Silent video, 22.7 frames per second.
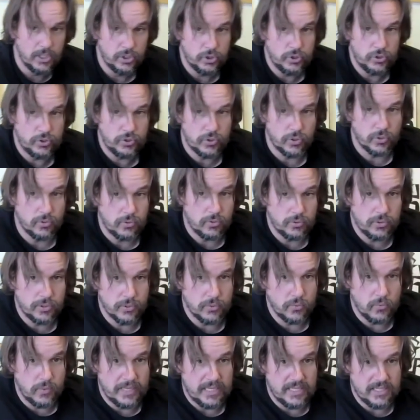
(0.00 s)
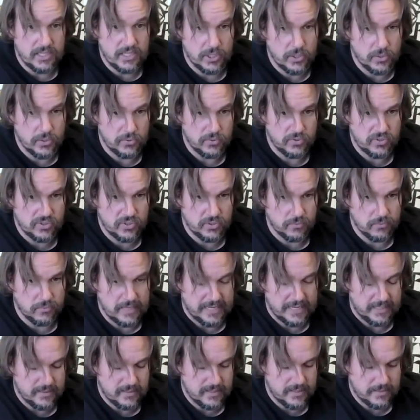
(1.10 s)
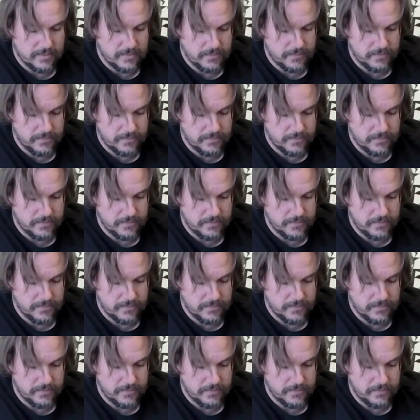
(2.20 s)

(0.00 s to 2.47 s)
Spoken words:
shoulder weight goes to right.